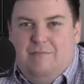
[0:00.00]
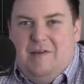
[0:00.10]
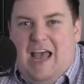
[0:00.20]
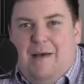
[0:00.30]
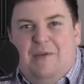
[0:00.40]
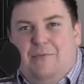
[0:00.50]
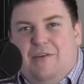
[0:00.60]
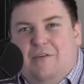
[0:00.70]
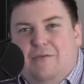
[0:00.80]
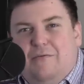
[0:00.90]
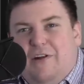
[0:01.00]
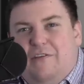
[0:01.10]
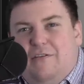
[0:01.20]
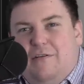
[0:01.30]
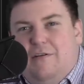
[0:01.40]
happy with you,
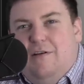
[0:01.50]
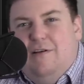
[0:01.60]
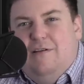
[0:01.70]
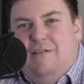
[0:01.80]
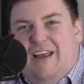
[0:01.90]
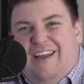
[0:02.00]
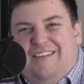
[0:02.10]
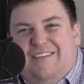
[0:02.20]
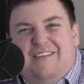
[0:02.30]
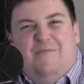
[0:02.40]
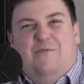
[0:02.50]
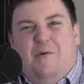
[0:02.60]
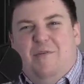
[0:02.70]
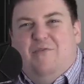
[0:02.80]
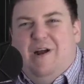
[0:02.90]
which I guess is some
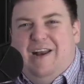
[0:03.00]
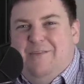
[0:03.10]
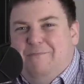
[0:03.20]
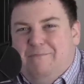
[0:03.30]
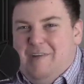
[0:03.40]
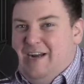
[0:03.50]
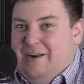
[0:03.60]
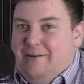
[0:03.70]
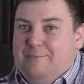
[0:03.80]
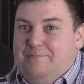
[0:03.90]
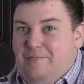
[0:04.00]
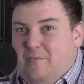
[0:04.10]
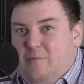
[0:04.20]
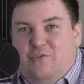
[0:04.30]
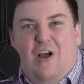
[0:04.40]
form of credit. I don't know.
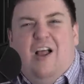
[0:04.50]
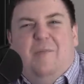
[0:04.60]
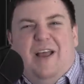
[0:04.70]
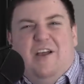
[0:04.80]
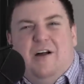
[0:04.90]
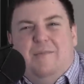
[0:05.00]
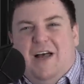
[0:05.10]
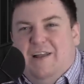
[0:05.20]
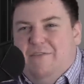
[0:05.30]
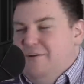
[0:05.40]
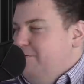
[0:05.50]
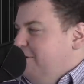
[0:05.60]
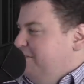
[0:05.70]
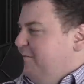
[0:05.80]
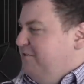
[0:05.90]
Well, trial by combat if you don't
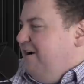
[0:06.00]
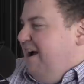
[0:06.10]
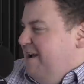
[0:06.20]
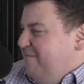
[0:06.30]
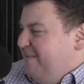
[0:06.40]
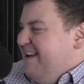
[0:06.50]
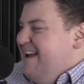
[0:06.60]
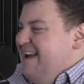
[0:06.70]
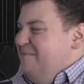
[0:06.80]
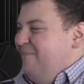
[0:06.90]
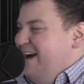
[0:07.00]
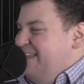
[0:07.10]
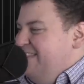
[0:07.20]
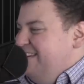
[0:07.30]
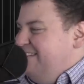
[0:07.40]
want to subscribe.
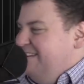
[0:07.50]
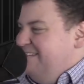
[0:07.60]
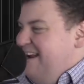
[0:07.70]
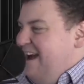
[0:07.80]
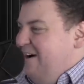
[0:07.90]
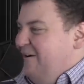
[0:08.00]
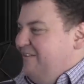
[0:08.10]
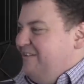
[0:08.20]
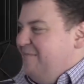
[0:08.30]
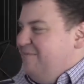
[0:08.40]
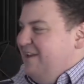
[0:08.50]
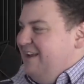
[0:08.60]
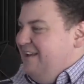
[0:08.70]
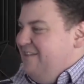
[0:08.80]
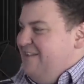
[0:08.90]
But this is now
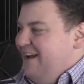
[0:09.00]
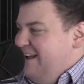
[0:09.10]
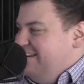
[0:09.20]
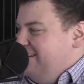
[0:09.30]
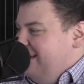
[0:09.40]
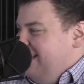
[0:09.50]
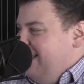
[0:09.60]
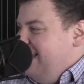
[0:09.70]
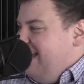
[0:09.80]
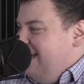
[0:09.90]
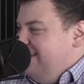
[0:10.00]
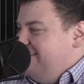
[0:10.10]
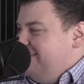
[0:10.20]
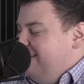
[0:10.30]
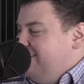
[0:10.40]
something that he
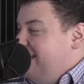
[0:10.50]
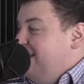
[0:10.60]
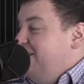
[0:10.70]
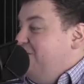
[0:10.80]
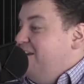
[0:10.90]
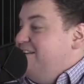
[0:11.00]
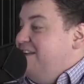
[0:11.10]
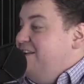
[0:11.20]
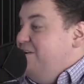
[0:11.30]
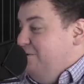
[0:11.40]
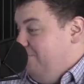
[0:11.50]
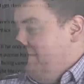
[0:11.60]
has said he'll continue.